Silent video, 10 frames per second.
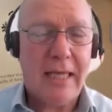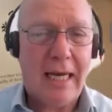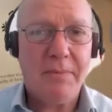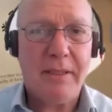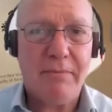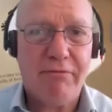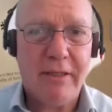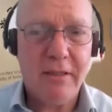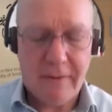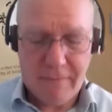has been
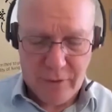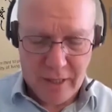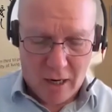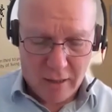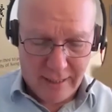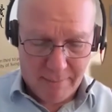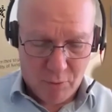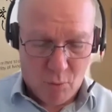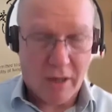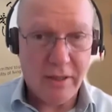print. We are
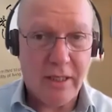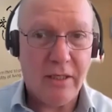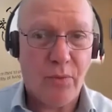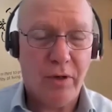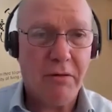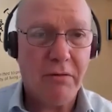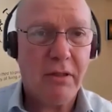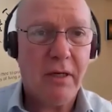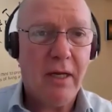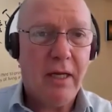number one in the world
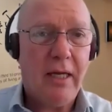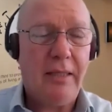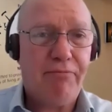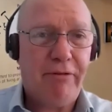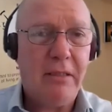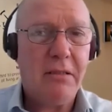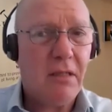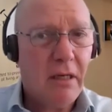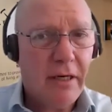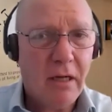in print,
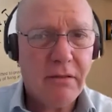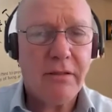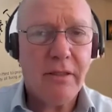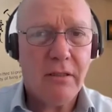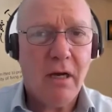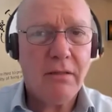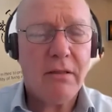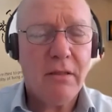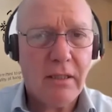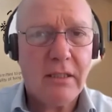not
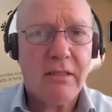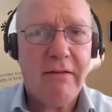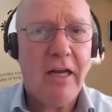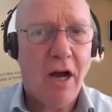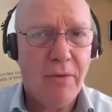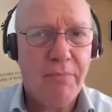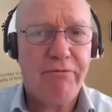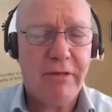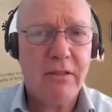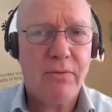necessarily home
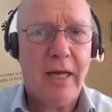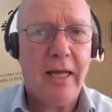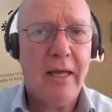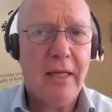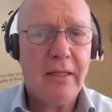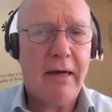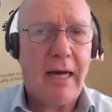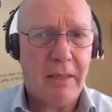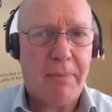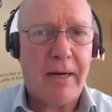print where the
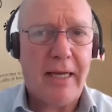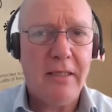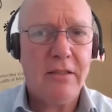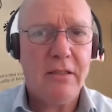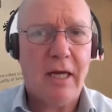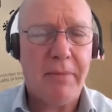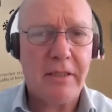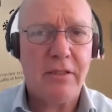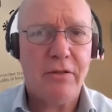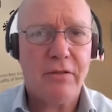other players,
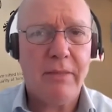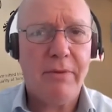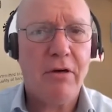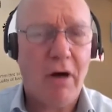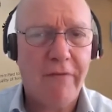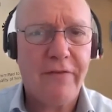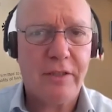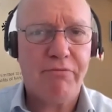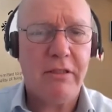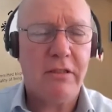but your typical
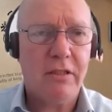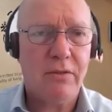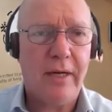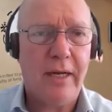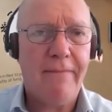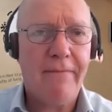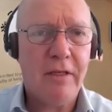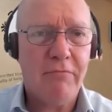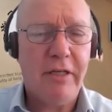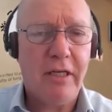office print is where
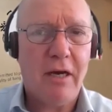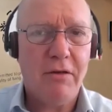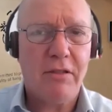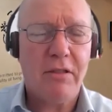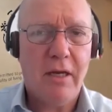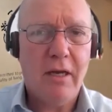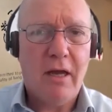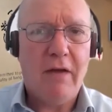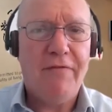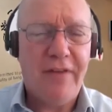Rico's
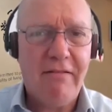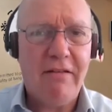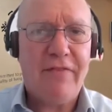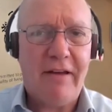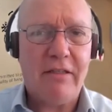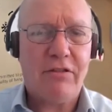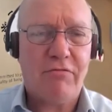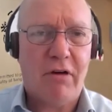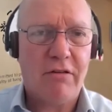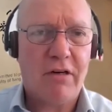a very, very
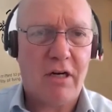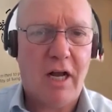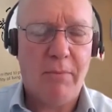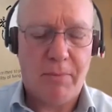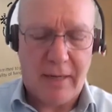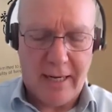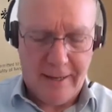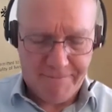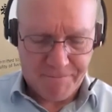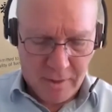strong global
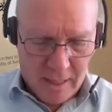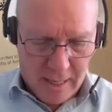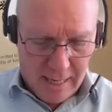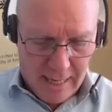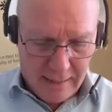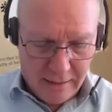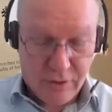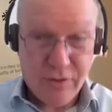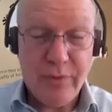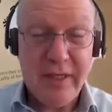player.
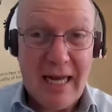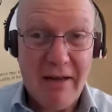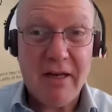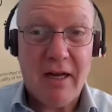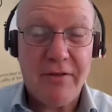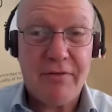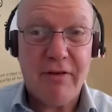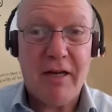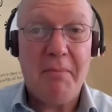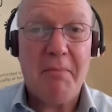And we're now going
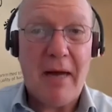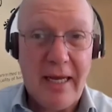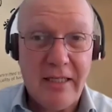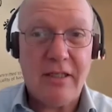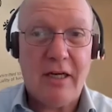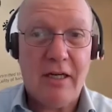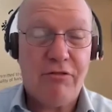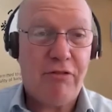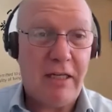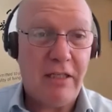through a major
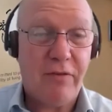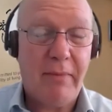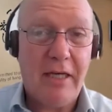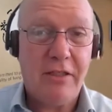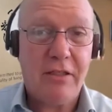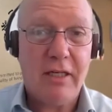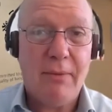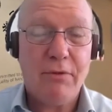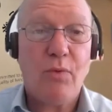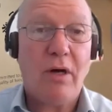transformation. And
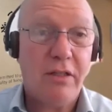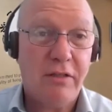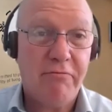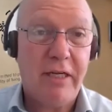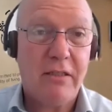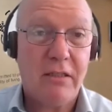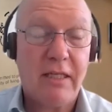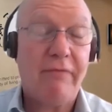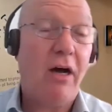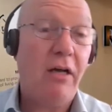that was one of the reasons
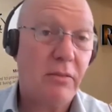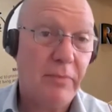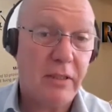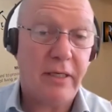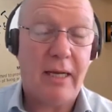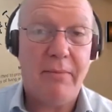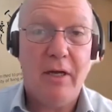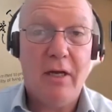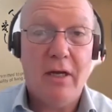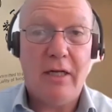they've asked me to come
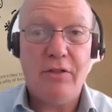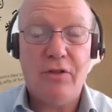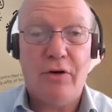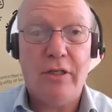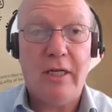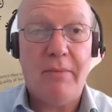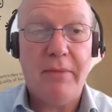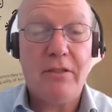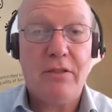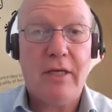and join them,
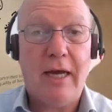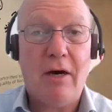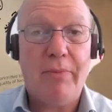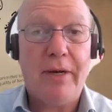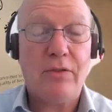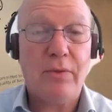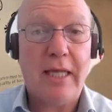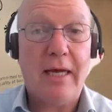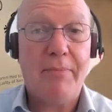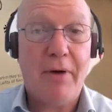is to help us with
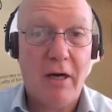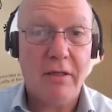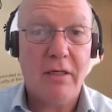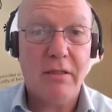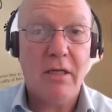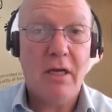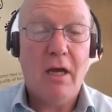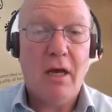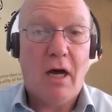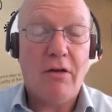our partners.
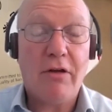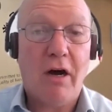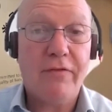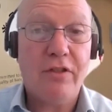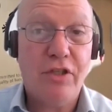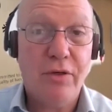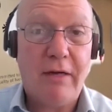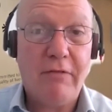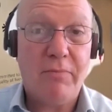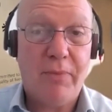I look after
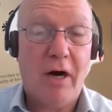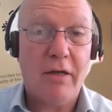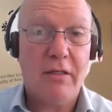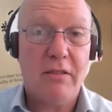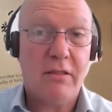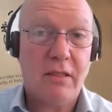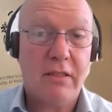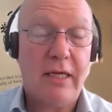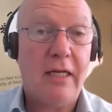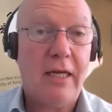200 partners, as I
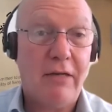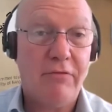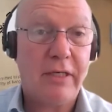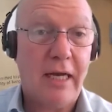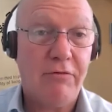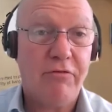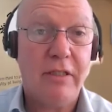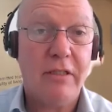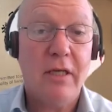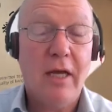say, in 100
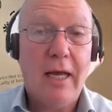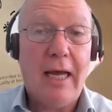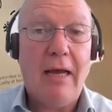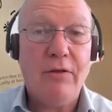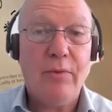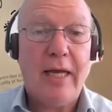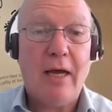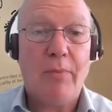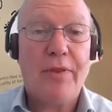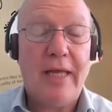countries. How do we
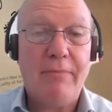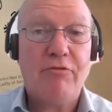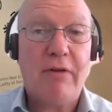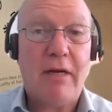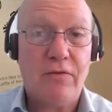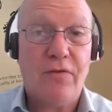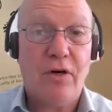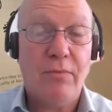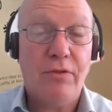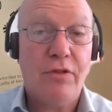help them
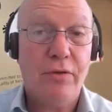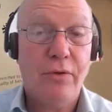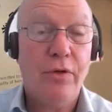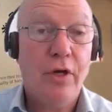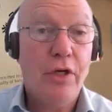transform to